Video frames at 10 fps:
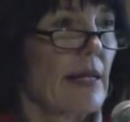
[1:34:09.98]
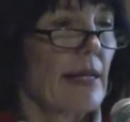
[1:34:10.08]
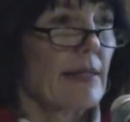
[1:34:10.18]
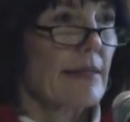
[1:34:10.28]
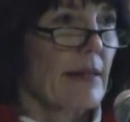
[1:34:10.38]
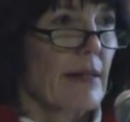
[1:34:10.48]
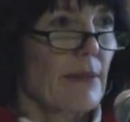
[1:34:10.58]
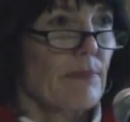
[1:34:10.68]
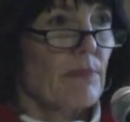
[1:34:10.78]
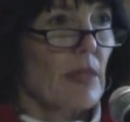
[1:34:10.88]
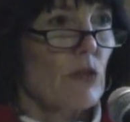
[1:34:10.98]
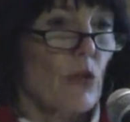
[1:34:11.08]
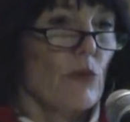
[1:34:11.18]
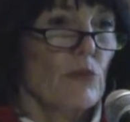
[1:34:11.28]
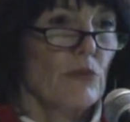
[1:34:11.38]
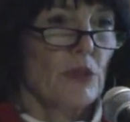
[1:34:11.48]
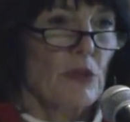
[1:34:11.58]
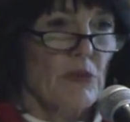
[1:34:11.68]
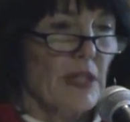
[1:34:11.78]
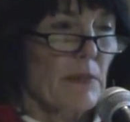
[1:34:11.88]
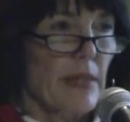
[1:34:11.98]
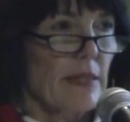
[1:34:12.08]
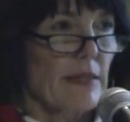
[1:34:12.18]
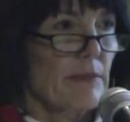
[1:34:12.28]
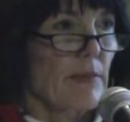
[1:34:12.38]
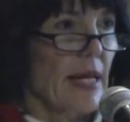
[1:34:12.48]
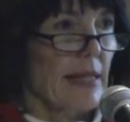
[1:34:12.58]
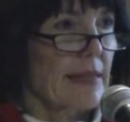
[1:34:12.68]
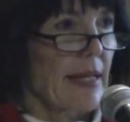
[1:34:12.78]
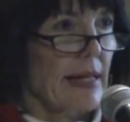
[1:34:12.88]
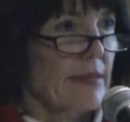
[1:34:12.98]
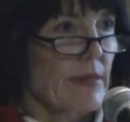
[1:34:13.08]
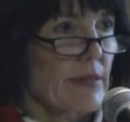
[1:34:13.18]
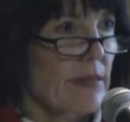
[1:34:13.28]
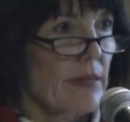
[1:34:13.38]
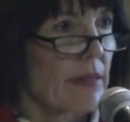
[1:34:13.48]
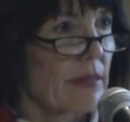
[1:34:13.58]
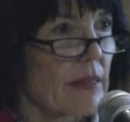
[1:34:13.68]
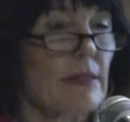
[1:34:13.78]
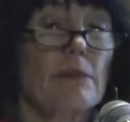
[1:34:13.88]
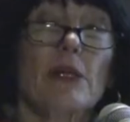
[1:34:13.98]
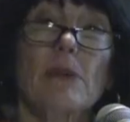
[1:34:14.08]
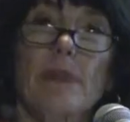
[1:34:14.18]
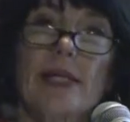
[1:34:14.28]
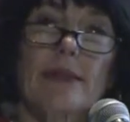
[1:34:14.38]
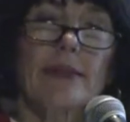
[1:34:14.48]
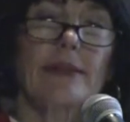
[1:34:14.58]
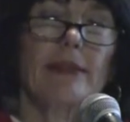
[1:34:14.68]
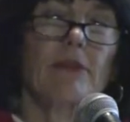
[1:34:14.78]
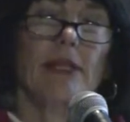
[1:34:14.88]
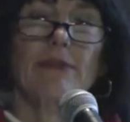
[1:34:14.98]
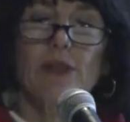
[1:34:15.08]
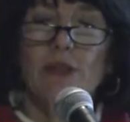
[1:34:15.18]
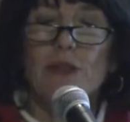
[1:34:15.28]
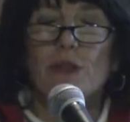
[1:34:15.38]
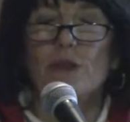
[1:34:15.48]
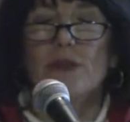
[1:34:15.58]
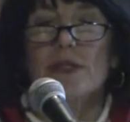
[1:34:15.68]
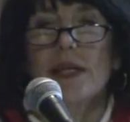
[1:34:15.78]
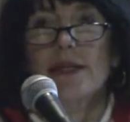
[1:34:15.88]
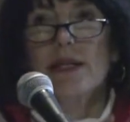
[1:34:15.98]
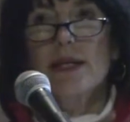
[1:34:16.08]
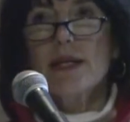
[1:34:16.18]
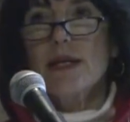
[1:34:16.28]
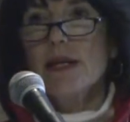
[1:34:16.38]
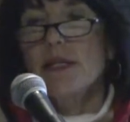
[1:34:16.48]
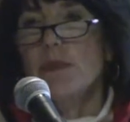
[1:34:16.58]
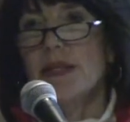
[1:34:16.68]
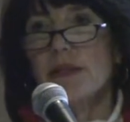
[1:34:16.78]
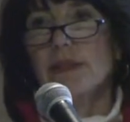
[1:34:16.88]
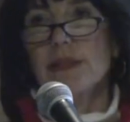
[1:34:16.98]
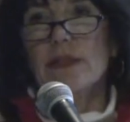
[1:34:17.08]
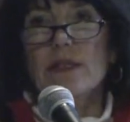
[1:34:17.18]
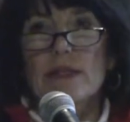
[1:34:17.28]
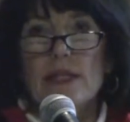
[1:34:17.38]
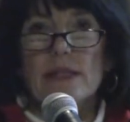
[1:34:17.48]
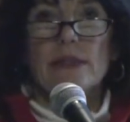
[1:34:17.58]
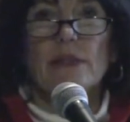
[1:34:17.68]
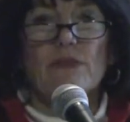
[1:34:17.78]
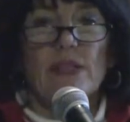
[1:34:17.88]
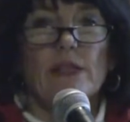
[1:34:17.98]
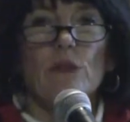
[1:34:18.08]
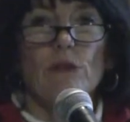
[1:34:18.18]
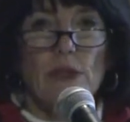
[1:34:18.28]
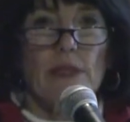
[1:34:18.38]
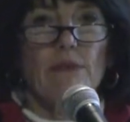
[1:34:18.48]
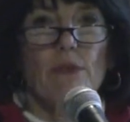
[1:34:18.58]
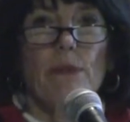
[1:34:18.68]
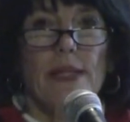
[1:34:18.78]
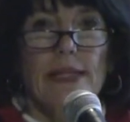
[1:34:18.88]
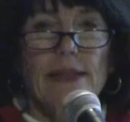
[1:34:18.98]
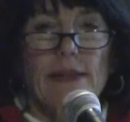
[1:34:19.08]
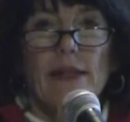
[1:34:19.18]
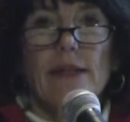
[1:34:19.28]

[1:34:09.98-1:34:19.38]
And um, so we're, we're going to pay some back taxes. Because they're basically, what I've learned too is that it's basically the states and the feds are looking for money.